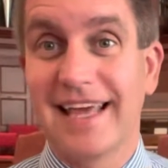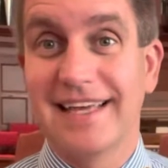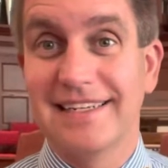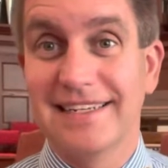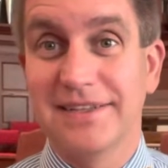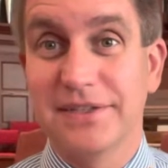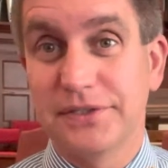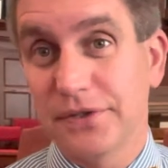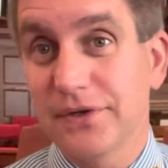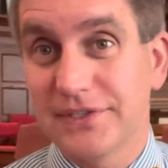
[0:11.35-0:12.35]
and in the
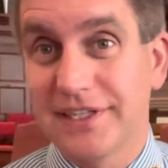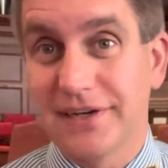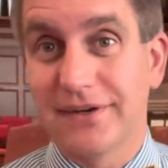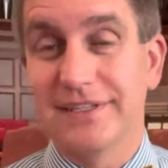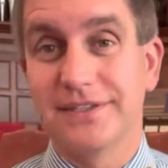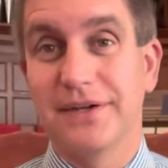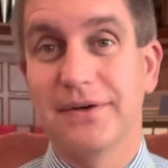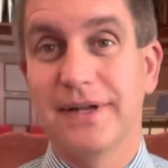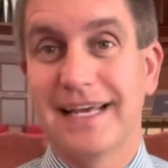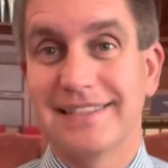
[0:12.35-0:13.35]
church year, it's
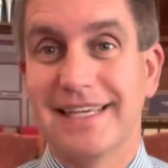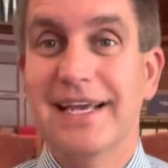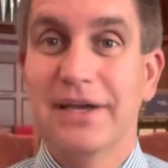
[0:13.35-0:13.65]
known as